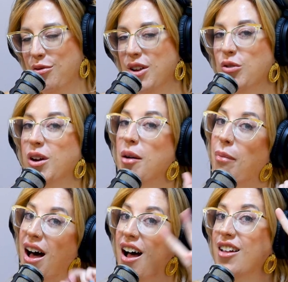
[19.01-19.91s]
We're doing a
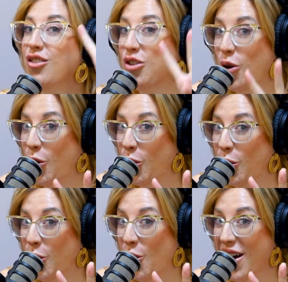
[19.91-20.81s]
part
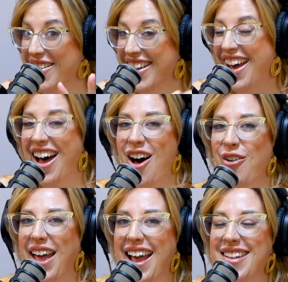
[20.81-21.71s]
2. Yes.
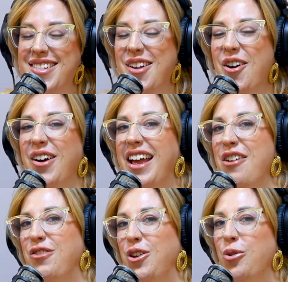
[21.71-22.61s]
Okay, so
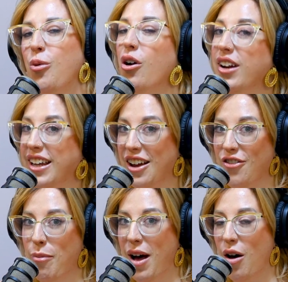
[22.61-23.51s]
if you weren't here
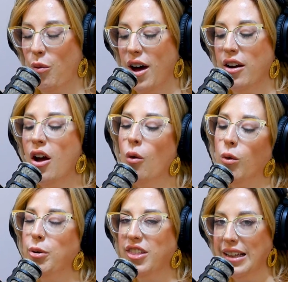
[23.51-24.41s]
for part 1, we'll
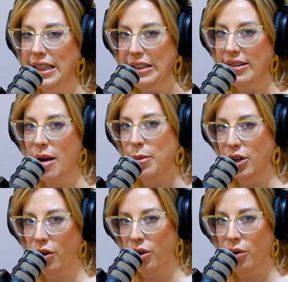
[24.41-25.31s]
put the link down
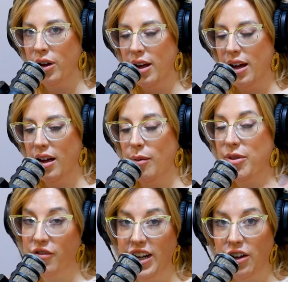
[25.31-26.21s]
below the
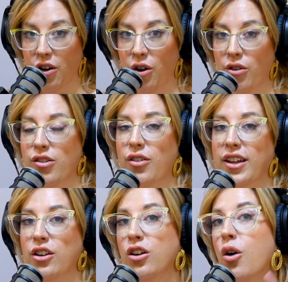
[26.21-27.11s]
video so that
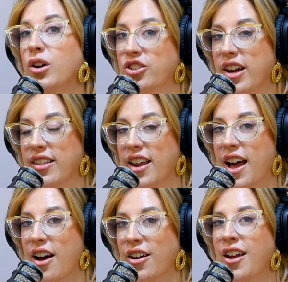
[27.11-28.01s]
you can go and check that
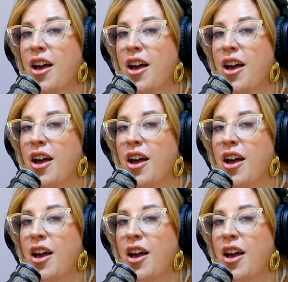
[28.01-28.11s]
out.